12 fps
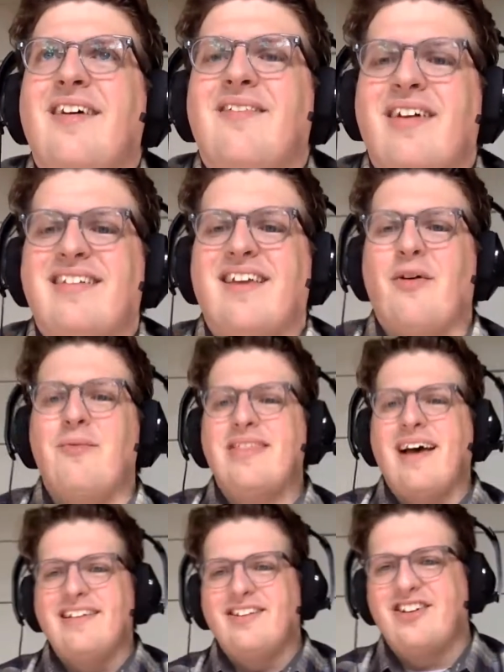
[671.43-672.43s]
But so,
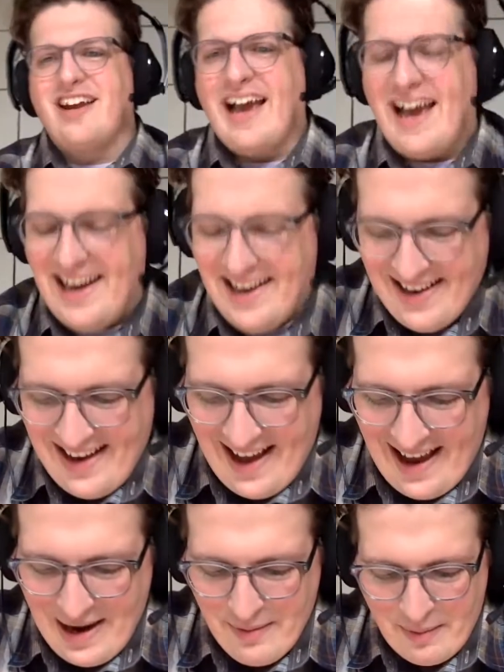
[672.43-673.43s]
Mythology Guy,
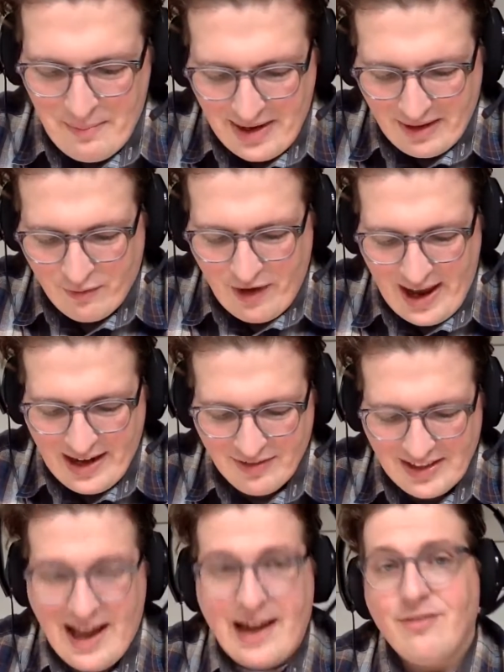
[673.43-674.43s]
I am a big fan
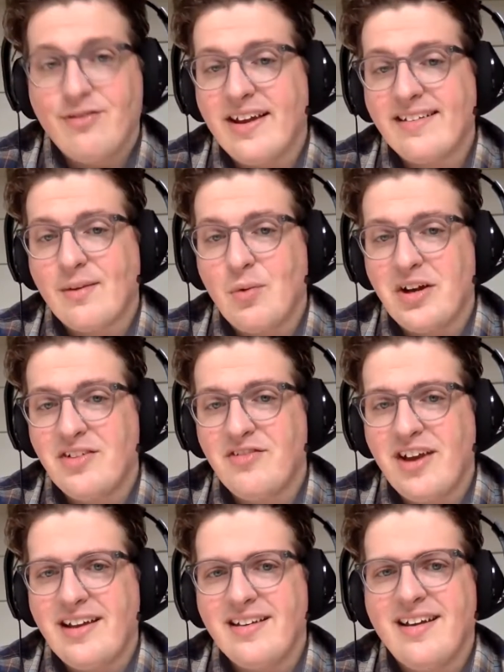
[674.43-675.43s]
of a lot of things that wouldn't
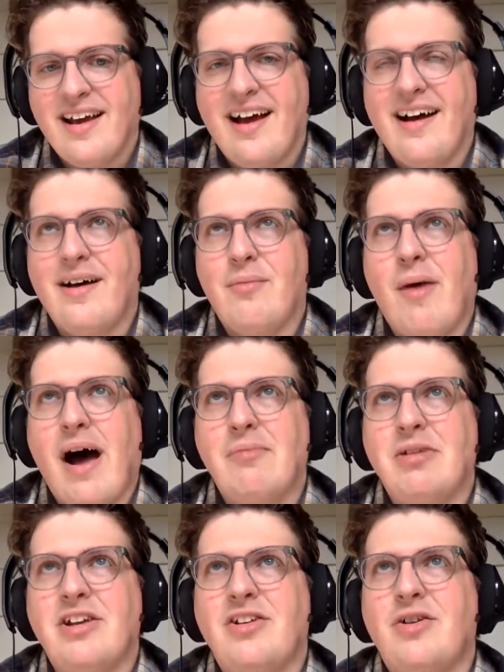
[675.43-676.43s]
fit.
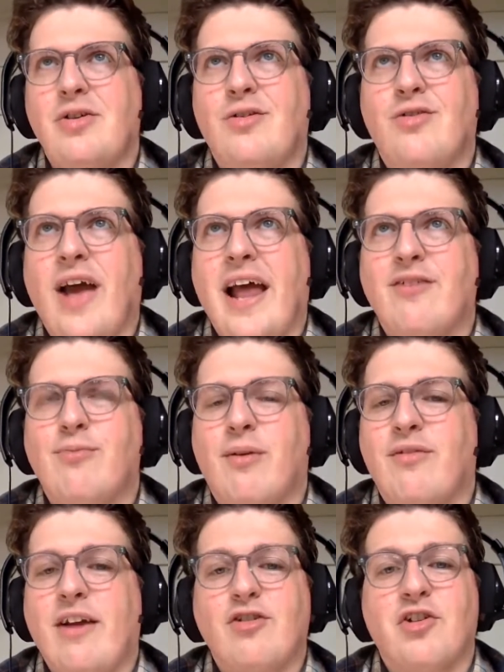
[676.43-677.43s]
I'm a huge fan of
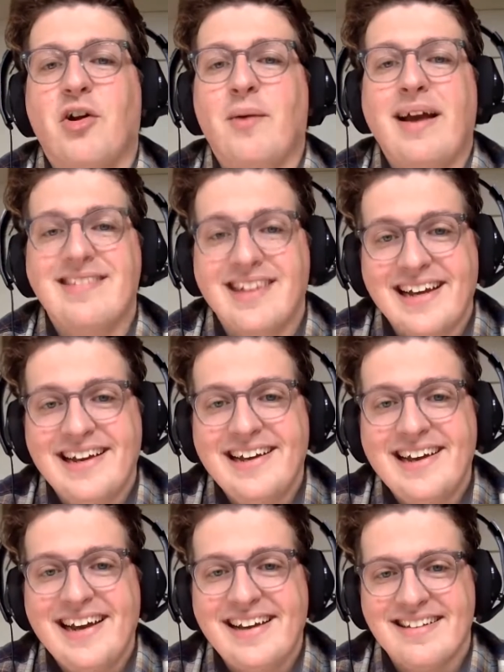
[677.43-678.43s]
professional wrestling.
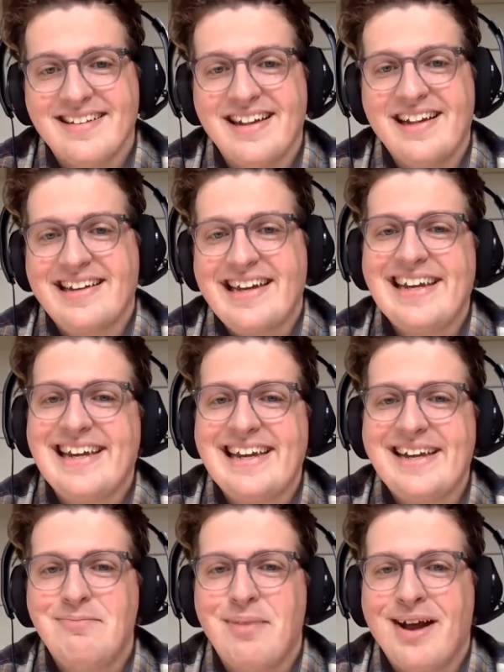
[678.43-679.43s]
It's a little
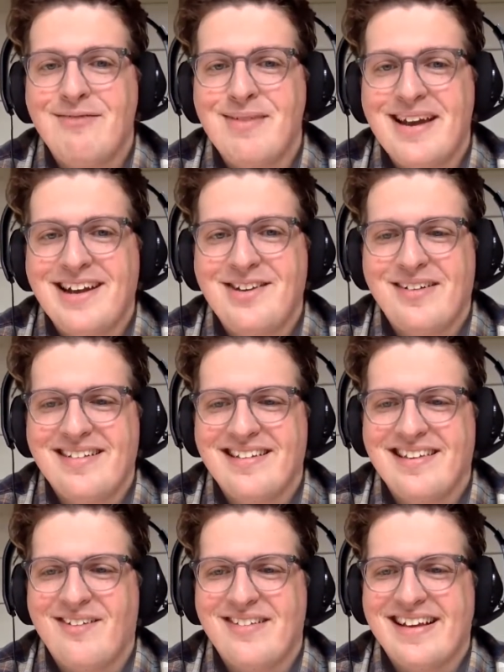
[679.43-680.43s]
geeky, but I've been into it
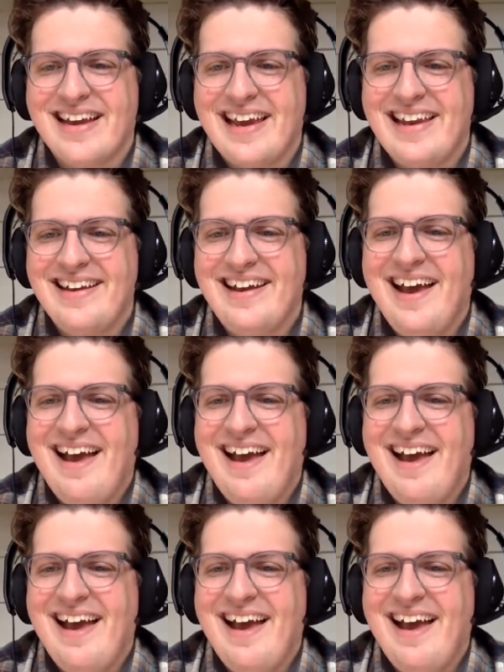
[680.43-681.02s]
since I was a kid.